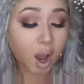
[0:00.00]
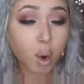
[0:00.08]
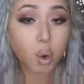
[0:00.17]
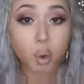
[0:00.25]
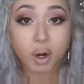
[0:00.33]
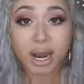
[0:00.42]

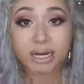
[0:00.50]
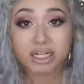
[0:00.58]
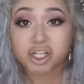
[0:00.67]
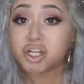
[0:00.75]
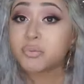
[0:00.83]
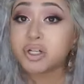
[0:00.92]
or any
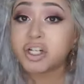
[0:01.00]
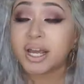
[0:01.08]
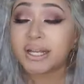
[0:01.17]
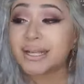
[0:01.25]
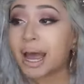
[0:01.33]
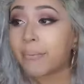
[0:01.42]
shimmer
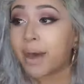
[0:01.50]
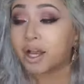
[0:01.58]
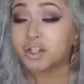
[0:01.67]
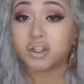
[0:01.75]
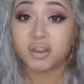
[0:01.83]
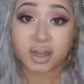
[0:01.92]
shades, I'm
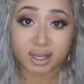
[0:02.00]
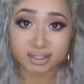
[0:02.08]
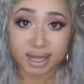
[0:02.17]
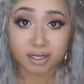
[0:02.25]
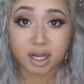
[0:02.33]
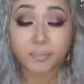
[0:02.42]
actually the
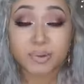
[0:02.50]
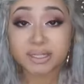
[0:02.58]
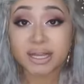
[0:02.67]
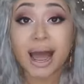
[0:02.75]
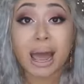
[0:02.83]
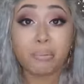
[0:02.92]
exact opposite.
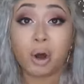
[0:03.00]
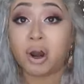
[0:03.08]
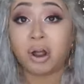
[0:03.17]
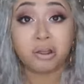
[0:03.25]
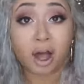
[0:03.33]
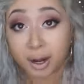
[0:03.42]
I want a
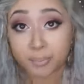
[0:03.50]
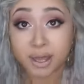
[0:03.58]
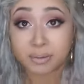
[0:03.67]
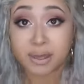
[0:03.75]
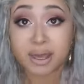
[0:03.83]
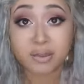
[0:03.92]
lot of
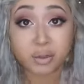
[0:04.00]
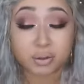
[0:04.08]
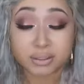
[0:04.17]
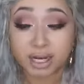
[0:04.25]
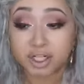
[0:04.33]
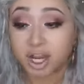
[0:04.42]
pigment in those
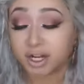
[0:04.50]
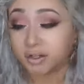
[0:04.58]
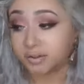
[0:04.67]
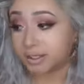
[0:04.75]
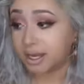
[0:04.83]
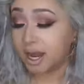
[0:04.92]
eyeshadows,
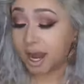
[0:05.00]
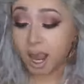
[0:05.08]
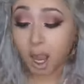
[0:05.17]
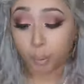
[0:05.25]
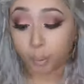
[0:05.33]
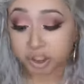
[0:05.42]

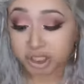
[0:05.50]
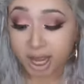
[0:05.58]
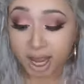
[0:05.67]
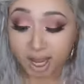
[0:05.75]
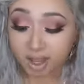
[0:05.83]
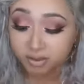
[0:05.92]
which
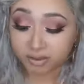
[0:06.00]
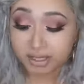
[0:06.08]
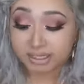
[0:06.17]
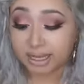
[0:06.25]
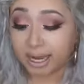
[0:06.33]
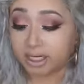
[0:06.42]

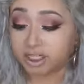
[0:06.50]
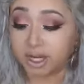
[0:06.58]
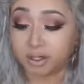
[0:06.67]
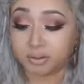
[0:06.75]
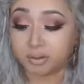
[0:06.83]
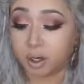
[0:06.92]
these
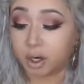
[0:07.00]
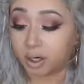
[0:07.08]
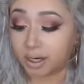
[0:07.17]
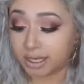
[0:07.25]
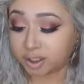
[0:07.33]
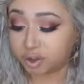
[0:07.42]
eyeshadows are
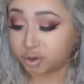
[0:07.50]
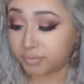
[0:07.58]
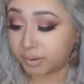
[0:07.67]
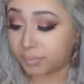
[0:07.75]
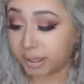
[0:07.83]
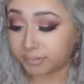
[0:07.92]

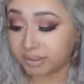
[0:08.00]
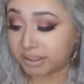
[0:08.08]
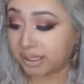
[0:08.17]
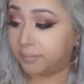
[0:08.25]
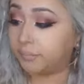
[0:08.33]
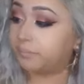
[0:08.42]
extremely
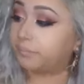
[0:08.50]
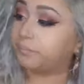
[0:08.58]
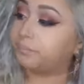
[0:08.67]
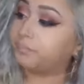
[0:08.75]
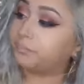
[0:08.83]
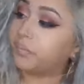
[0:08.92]
pigmented.
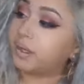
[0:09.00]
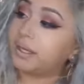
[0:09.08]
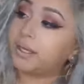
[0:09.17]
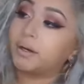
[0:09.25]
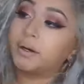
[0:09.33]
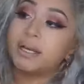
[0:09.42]

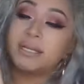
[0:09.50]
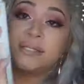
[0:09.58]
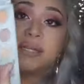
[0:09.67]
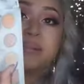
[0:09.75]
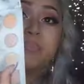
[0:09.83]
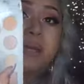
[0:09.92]
Here is
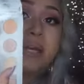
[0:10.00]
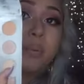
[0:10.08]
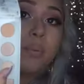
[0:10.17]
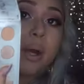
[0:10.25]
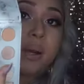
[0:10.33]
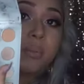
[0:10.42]
this pink
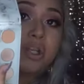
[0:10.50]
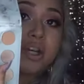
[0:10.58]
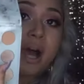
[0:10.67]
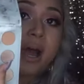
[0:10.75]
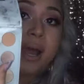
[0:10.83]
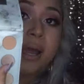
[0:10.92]
one, which
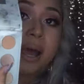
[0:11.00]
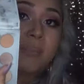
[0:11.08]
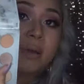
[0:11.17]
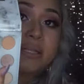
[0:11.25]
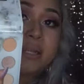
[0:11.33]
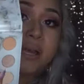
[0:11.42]
I am
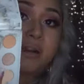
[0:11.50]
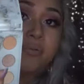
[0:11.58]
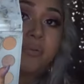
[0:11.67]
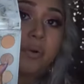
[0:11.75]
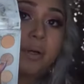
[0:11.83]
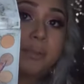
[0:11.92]
excited
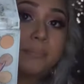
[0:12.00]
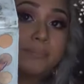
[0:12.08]
for.